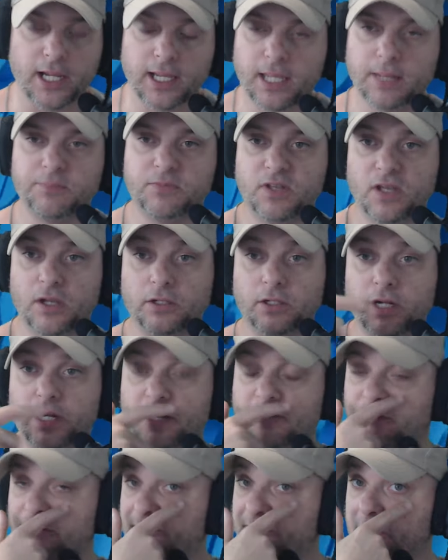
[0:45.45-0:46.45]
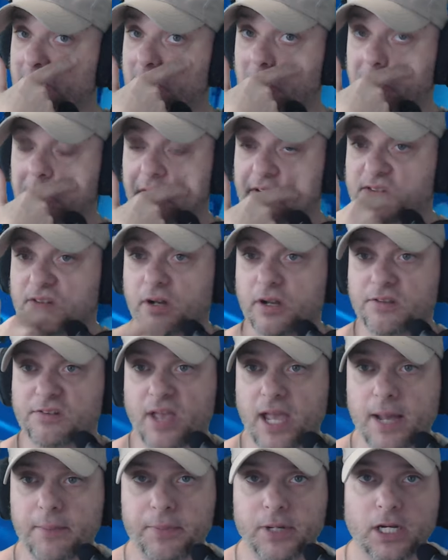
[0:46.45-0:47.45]
I keep telling you in every video because it is
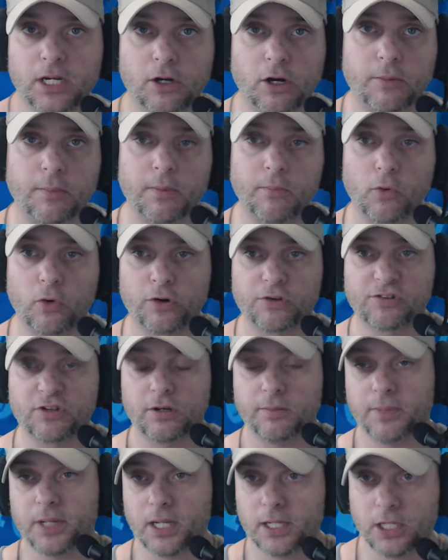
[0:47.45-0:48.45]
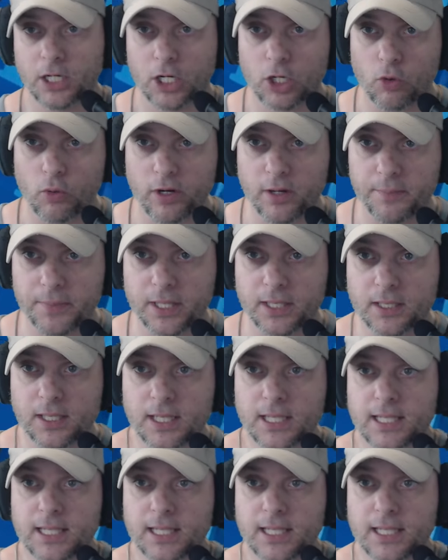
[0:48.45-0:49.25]
happening. Herman Moore is going to be on here quite a bit,